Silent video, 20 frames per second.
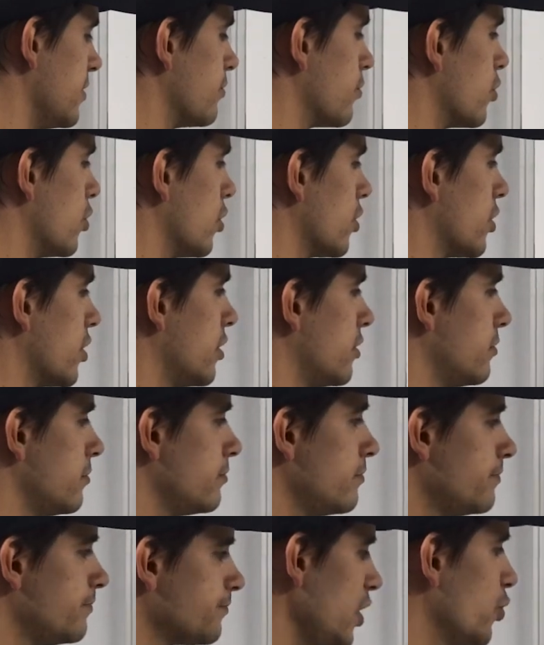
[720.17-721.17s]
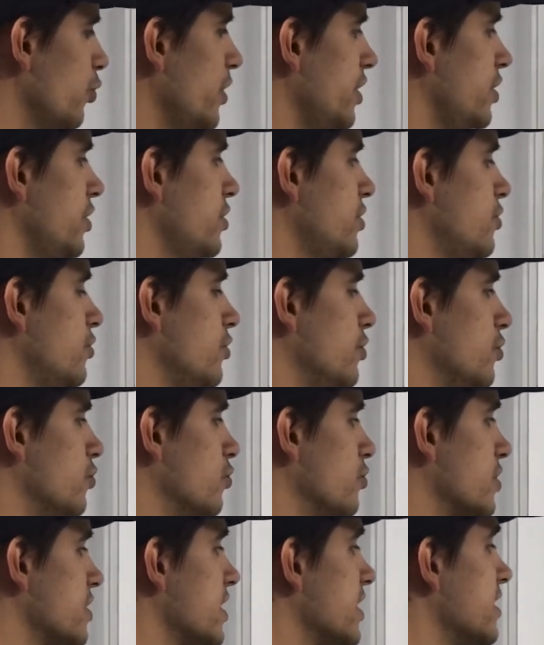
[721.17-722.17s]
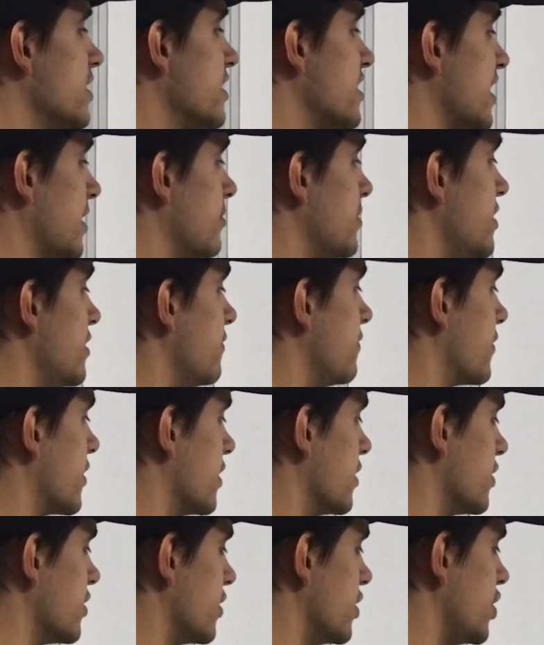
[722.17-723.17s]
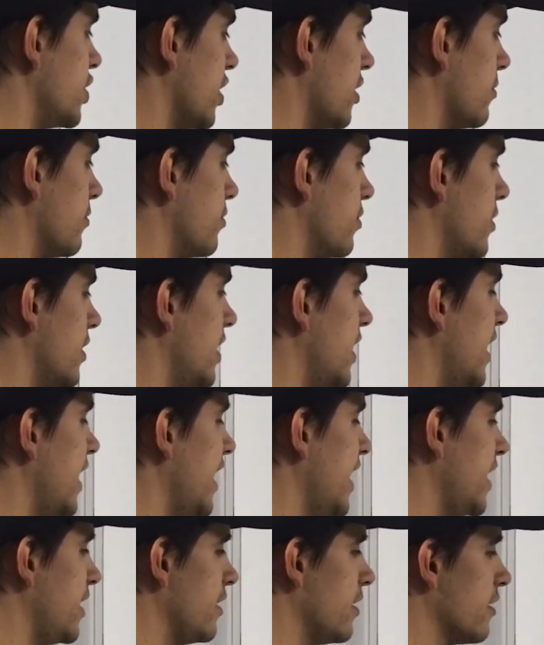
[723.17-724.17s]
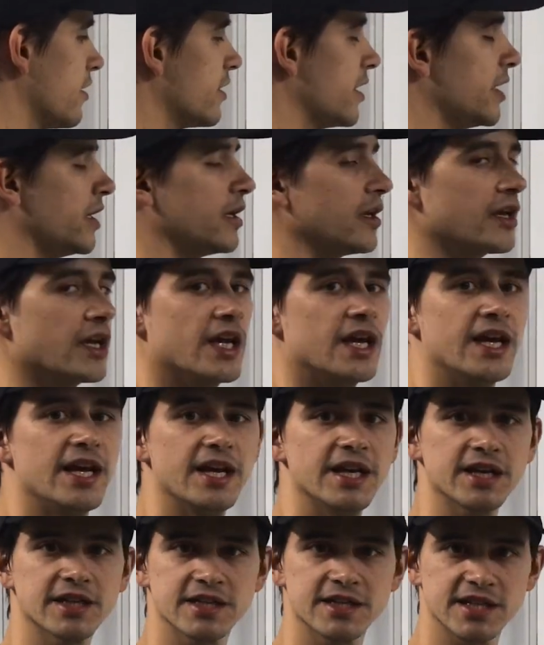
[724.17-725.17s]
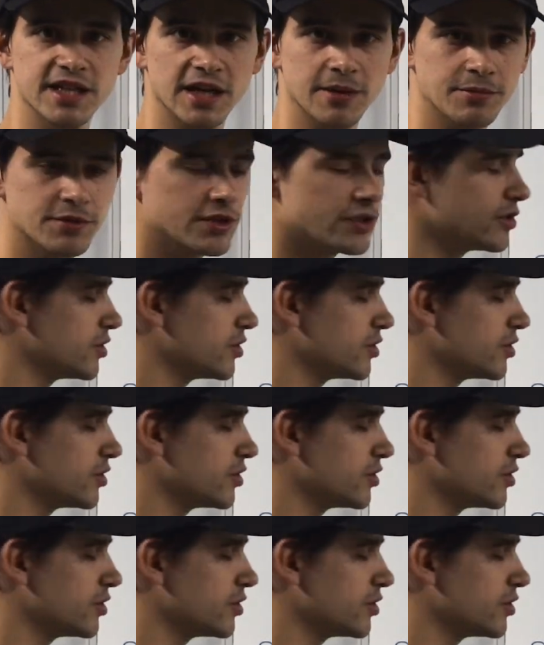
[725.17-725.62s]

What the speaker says: program, we need to use some different jump, anything except